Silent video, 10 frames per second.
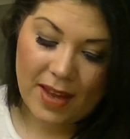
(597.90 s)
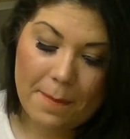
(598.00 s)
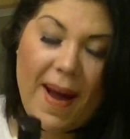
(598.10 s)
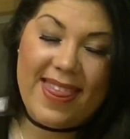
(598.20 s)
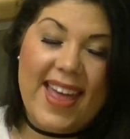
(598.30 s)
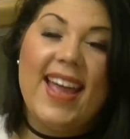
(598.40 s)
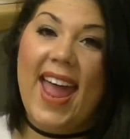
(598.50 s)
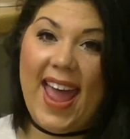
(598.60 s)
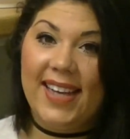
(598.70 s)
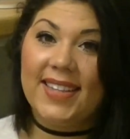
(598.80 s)
but I think
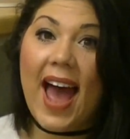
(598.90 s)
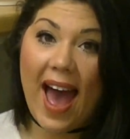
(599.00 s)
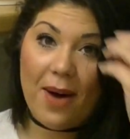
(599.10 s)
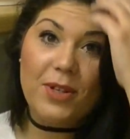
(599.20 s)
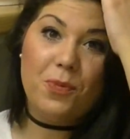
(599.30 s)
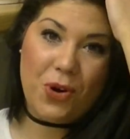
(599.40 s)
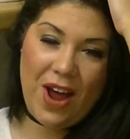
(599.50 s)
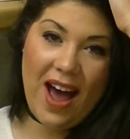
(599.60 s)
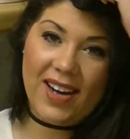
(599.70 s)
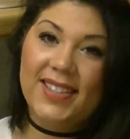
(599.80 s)
it is. Howard
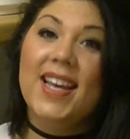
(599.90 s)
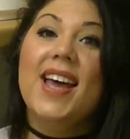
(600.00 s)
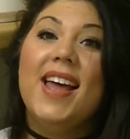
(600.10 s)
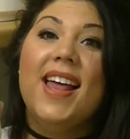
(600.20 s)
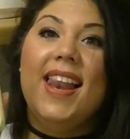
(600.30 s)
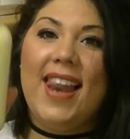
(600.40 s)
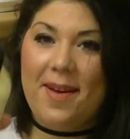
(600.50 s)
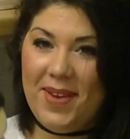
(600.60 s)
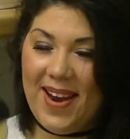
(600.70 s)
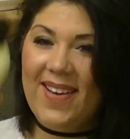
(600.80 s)
products,
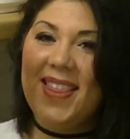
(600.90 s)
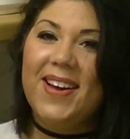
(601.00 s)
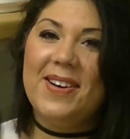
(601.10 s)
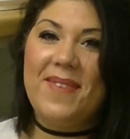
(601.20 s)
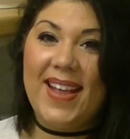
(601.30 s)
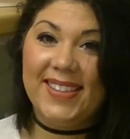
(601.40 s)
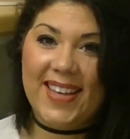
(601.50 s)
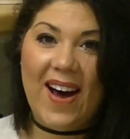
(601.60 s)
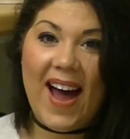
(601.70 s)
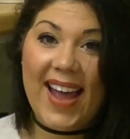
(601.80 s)
let me know in the comments,
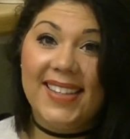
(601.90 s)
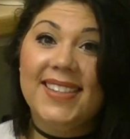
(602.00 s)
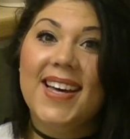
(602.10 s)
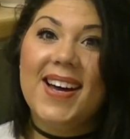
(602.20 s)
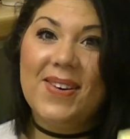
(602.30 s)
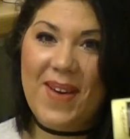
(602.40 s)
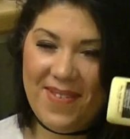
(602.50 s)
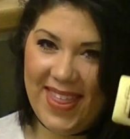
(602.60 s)
guys, whether